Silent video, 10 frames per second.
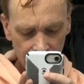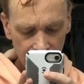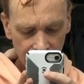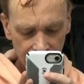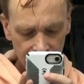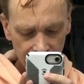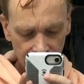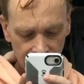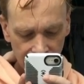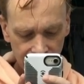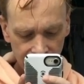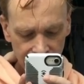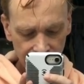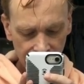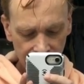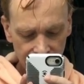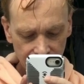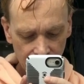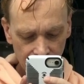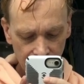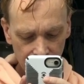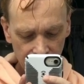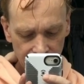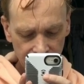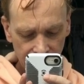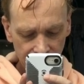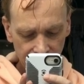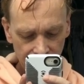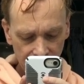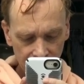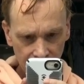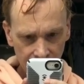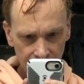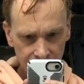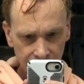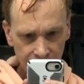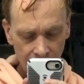do need a circumference size in order to play safe and not cause